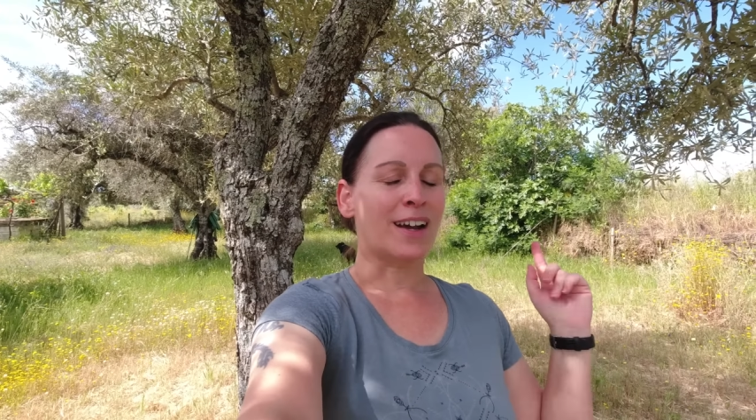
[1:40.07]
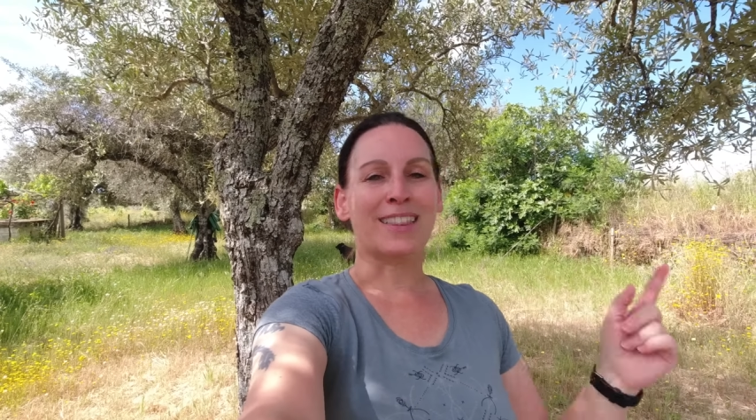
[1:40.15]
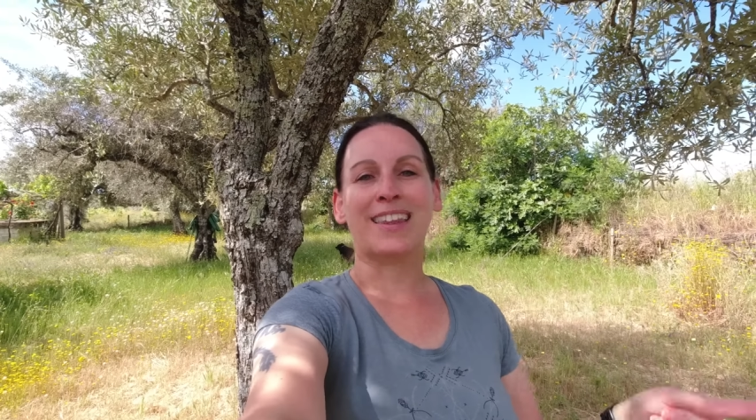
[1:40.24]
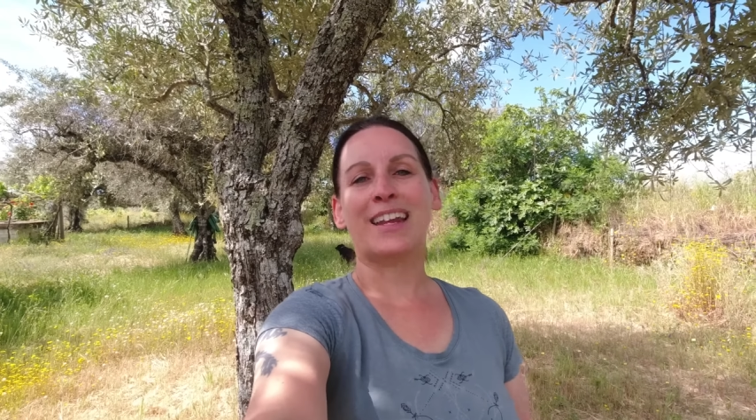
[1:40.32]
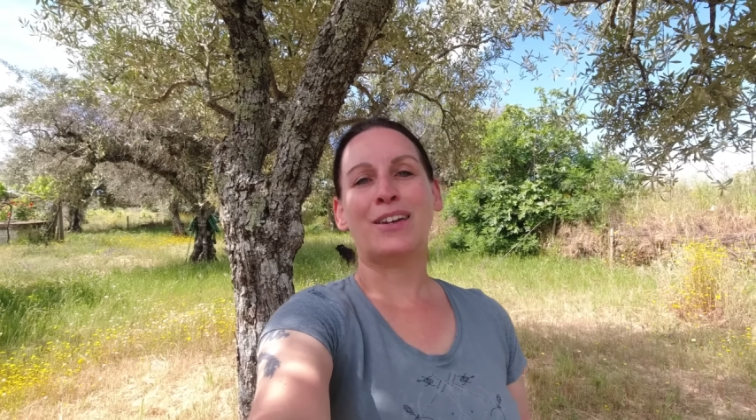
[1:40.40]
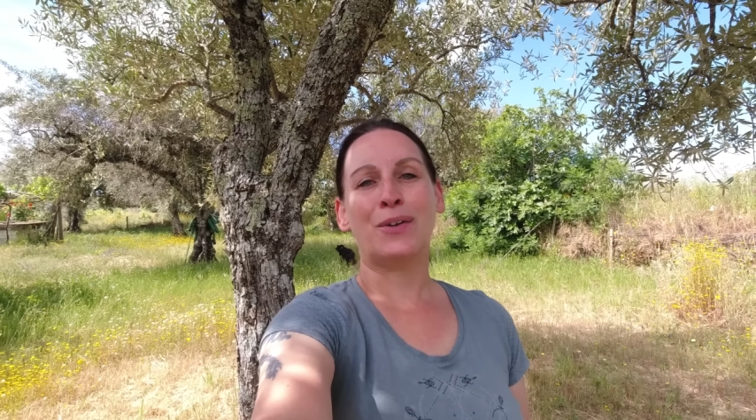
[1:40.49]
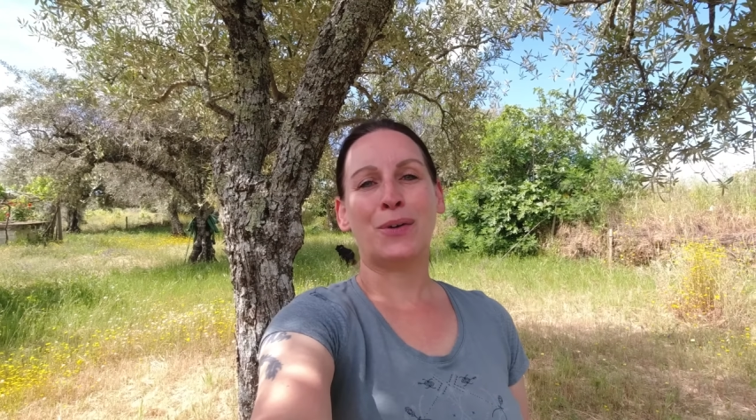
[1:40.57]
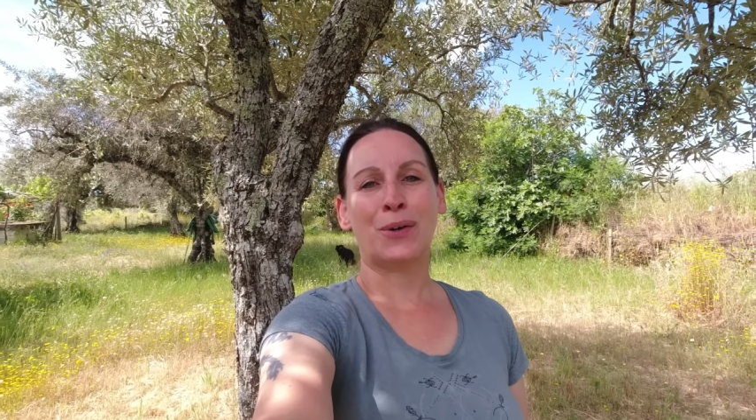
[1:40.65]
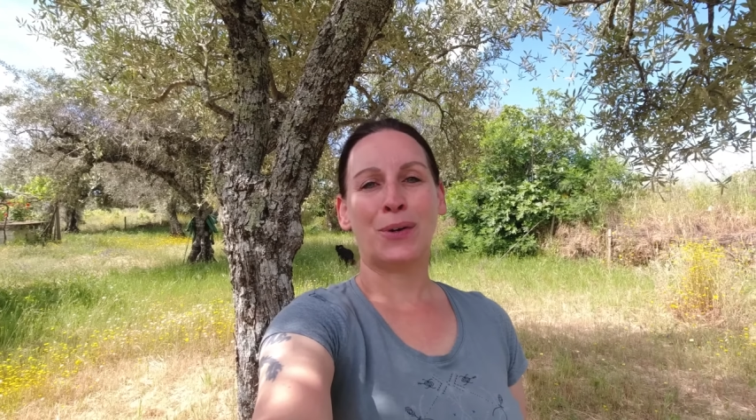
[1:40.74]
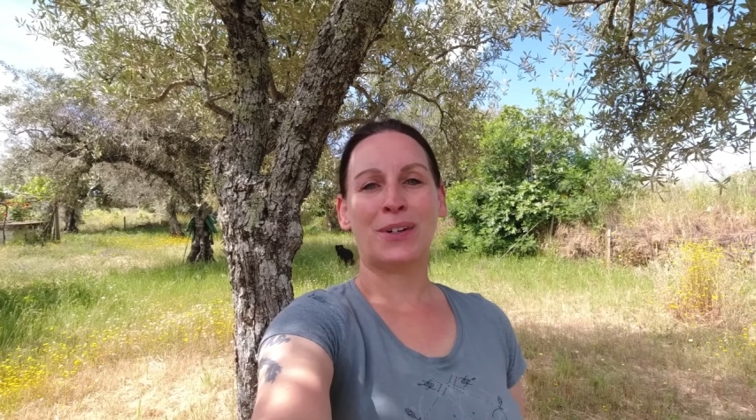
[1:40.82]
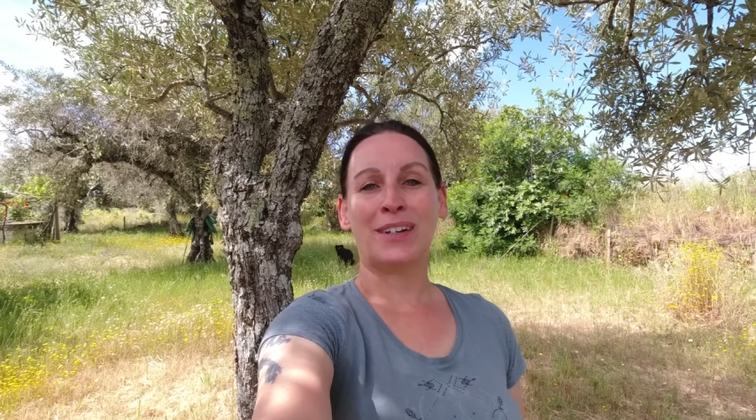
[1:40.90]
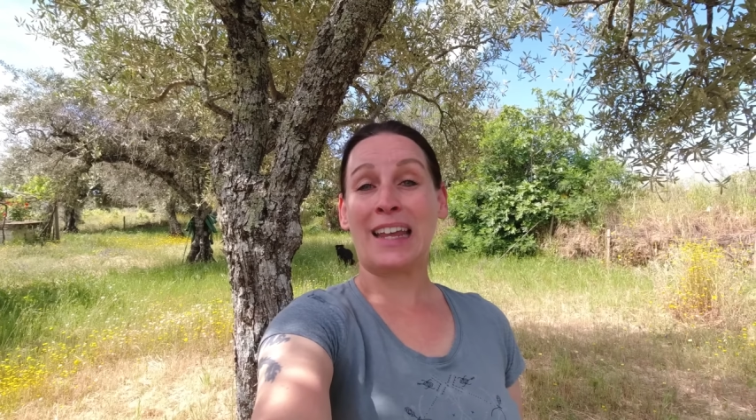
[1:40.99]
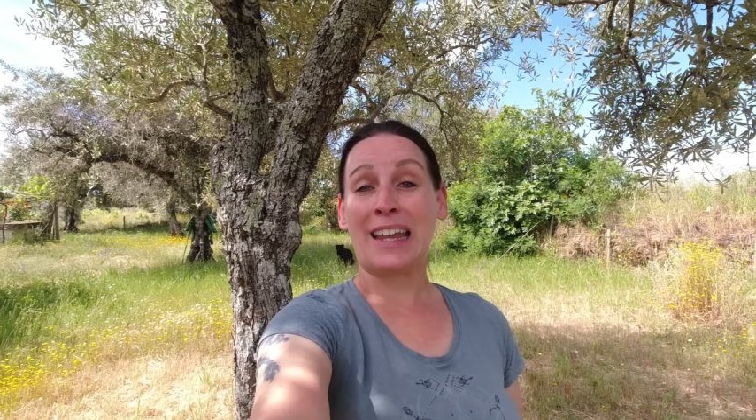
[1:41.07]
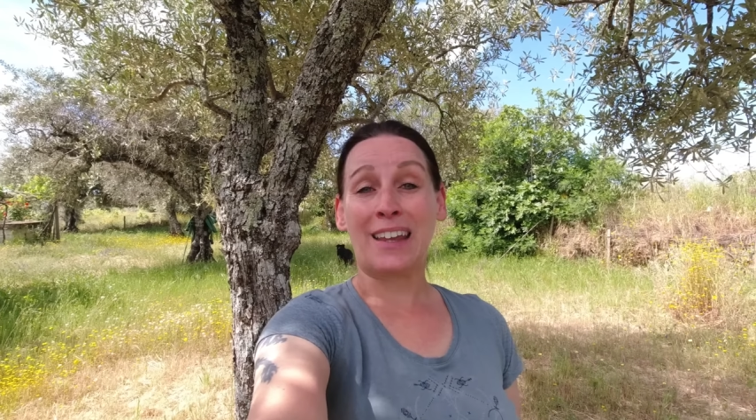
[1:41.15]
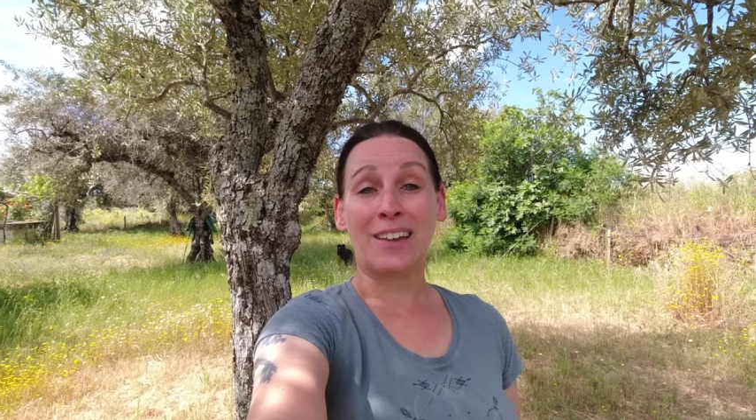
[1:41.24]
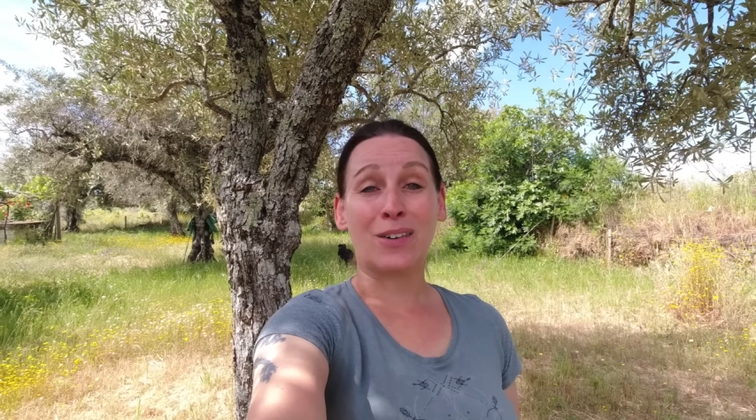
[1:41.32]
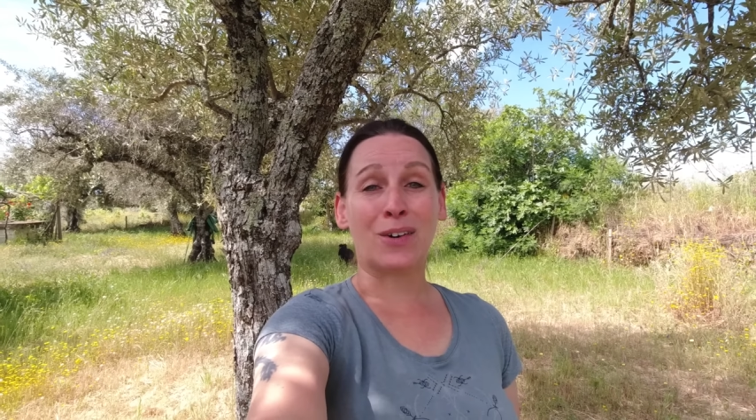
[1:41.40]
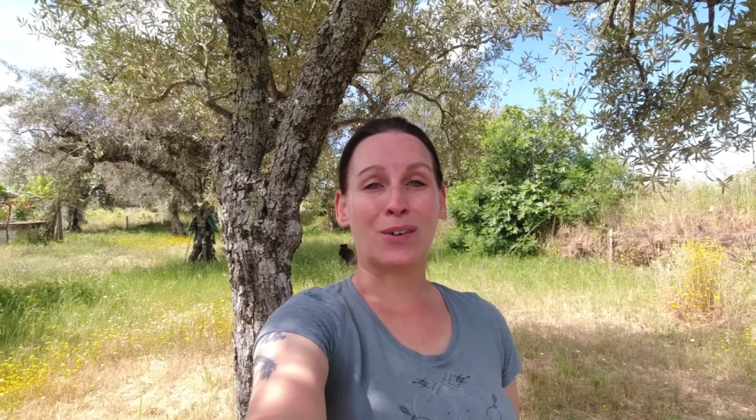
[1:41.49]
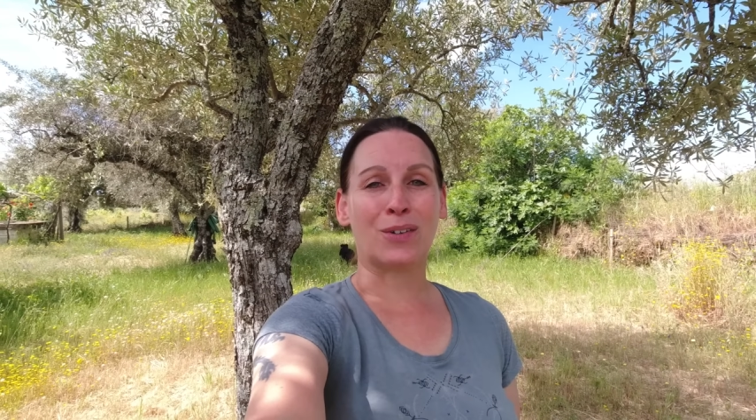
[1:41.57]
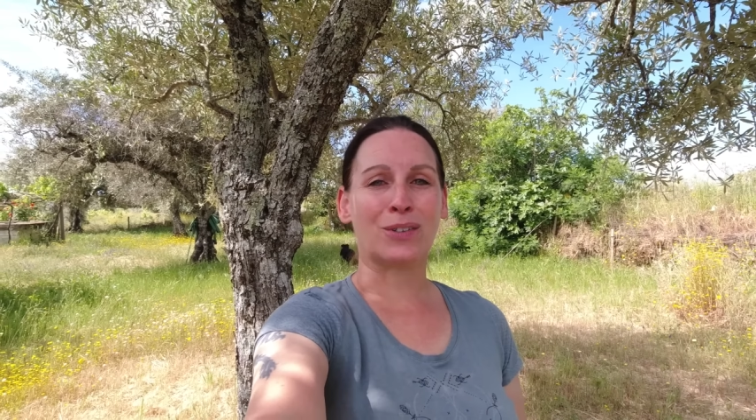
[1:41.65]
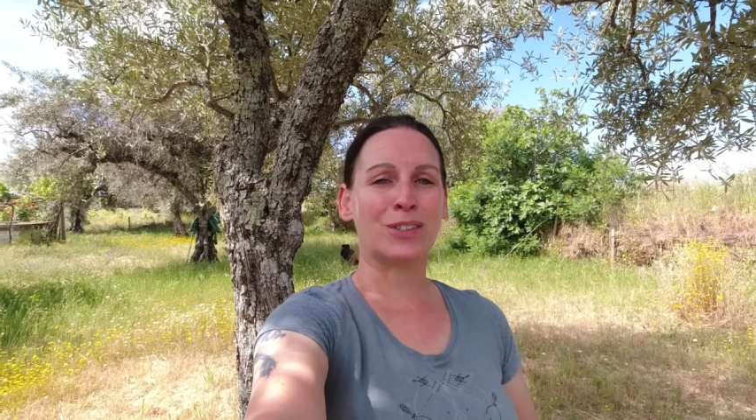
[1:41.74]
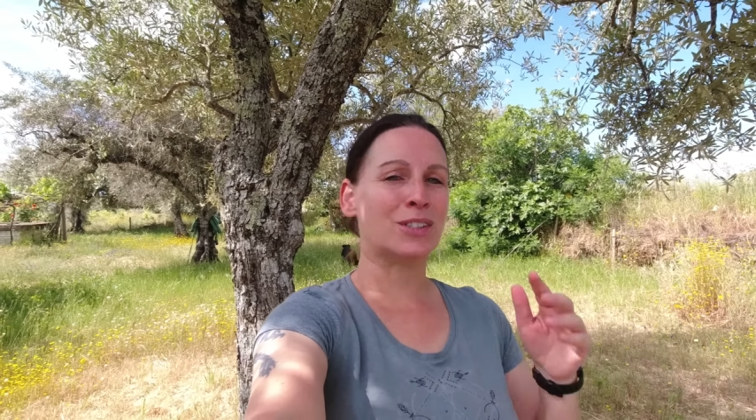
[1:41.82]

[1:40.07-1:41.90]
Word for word: I then heard an eagle